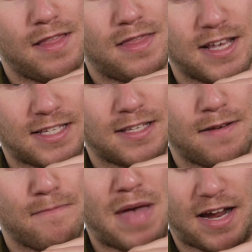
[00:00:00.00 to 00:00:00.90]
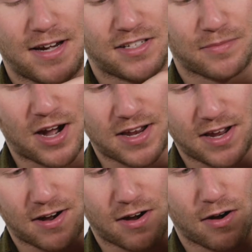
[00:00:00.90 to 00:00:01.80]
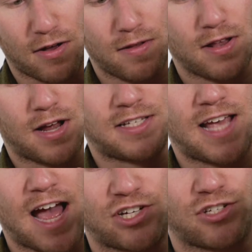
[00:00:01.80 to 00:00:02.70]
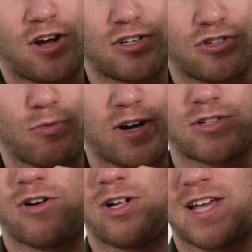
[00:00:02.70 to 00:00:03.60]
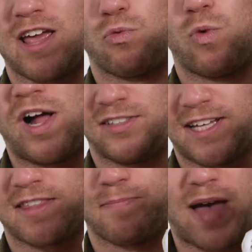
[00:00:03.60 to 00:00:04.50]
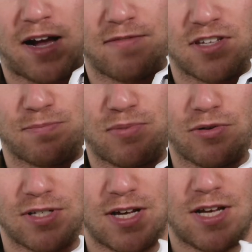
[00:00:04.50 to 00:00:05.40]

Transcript: this mechanism right here attaches onto what is called a welt at the back of this boot.